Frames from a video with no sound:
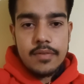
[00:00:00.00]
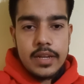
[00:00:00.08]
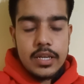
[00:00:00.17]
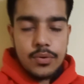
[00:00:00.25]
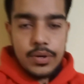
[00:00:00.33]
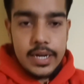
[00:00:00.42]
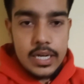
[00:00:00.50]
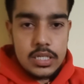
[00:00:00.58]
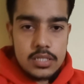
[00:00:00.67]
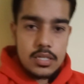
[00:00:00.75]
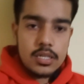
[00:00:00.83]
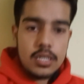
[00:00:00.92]
you hate
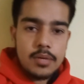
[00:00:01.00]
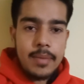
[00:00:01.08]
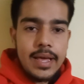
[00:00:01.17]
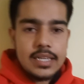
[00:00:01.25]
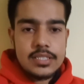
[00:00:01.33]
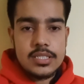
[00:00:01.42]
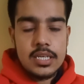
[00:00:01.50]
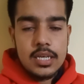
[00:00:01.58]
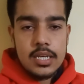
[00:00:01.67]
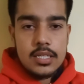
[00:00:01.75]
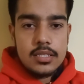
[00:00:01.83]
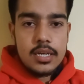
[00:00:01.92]
a marriage,
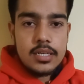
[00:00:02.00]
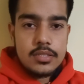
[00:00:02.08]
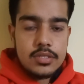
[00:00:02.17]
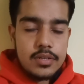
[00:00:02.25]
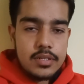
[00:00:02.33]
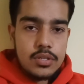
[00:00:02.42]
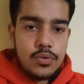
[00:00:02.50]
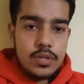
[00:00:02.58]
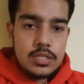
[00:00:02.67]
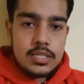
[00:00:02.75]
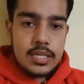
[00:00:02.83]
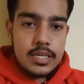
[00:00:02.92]
that is, then you
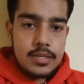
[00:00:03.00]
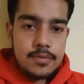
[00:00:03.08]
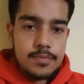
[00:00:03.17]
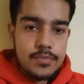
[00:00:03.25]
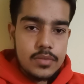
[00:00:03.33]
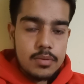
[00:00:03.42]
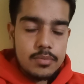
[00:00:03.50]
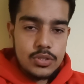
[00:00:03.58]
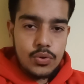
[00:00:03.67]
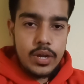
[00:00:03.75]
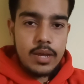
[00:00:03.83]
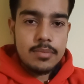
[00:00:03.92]
will say
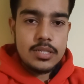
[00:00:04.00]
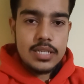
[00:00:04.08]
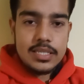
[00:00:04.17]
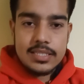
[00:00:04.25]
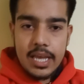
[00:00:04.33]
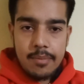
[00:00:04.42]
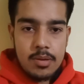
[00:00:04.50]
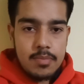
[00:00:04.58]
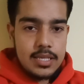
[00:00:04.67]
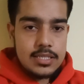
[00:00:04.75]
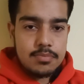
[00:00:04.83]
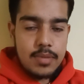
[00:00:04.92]
misogamist, as gamy
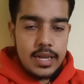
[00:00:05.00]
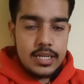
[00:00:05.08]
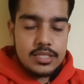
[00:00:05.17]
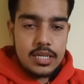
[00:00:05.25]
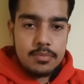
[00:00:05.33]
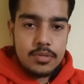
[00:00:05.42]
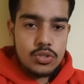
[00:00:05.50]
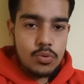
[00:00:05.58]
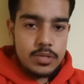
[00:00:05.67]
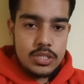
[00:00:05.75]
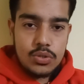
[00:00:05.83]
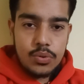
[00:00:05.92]
means marriage and miso
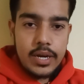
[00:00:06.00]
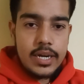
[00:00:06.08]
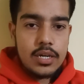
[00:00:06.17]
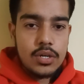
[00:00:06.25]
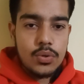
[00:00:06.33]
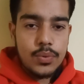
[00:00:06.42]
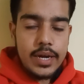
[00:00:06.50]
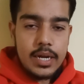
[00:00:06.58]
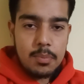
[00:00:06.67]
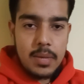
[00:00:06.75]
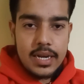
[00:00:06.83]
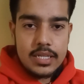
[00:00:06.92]
means to hate
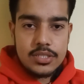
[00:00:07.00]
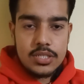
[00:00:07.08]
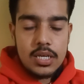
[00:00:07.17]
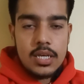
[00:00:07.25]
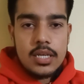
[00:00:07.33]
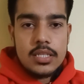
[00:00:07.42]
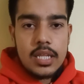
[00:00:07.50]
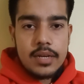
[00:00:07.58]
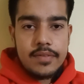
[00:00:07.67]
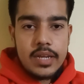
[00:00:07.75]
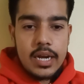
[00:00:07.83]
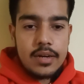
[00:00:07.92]
marriage. Then
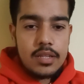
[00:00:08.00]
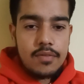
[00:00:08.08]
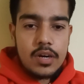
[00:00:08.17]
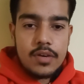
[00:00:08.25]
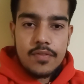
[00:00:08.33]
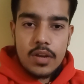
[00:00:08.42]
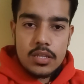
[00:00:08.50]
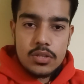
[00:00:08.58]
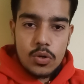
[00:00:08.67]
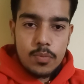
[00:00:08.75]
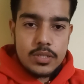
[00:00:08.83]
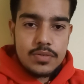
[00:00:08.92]
we had the word
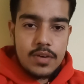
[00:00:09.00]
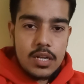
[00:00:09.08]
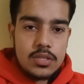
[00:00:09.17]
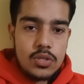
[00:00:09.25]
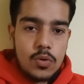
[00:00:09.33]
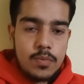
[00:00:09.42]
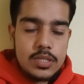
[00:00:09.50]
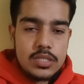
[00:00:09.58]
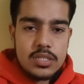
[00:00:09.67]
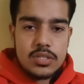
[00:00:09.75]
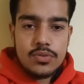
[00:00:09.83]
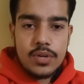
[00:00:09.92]
philanthropist. Philanthropist,
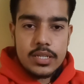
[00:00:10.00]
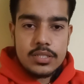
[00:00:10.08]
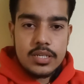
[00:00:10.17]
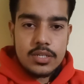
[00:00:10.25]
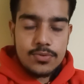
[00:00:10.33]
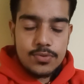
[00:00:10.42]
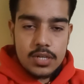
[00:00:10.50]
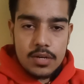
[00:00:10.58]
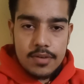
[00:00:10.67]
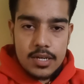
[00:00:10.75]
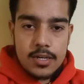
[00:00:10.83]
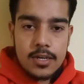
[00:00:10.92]
you can see a social
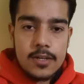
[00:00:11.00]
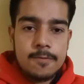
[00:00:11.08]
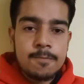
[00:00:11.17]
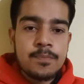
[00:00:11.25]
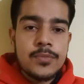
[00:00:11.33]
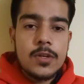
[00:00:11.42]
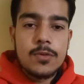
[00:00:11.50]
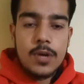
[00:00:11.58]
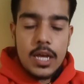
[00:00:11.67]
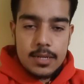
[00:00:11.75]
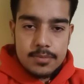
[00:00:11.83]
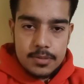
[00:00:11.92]
worker who
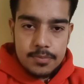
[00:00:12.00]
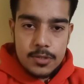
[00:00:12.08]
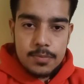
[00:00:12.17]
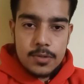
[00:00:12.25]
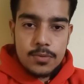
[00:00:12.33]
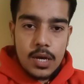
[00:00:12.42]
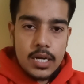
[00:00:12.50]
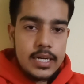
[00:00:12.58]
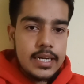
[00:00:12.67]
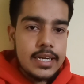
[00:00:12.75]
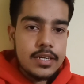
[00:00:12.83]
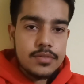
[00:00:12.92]
helps the people who are in
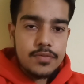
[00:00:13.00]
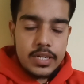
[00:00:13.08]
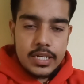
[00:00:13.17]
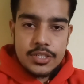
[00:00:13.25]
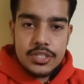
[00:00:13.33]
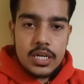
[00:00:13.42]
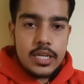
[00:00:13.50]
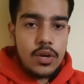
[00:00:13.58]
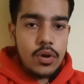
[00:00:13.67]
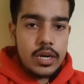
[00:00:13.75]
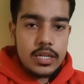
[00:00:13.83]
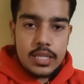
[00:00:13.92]
need financially
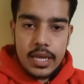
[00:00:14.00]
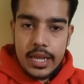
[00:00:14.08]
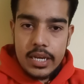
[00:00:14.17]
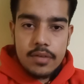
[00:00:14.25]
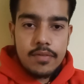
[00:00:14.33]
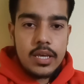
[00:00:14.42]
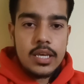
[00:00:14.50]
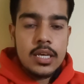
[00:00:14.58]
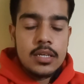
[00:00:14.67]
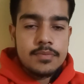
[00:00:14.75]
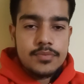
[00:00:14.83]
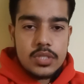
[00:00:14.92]
or in any way
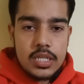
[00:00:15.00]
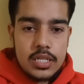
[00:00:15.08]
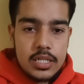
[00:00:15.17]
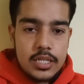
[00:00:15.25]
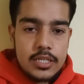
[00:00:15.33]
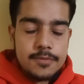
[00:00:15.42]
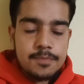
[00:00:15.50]
they need.